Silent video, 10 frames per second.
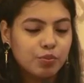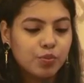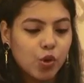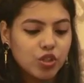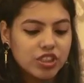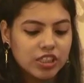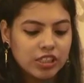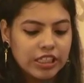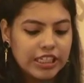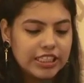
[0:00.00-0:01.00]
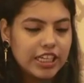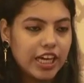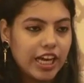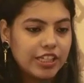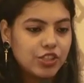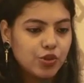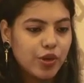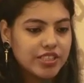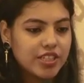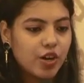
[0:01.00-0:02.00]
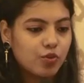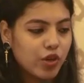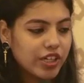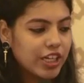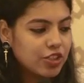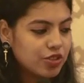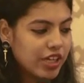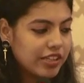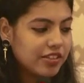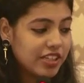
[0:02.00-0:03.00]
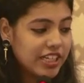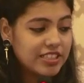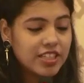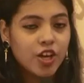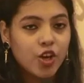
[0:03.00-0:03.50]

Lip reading: both India and US are working together is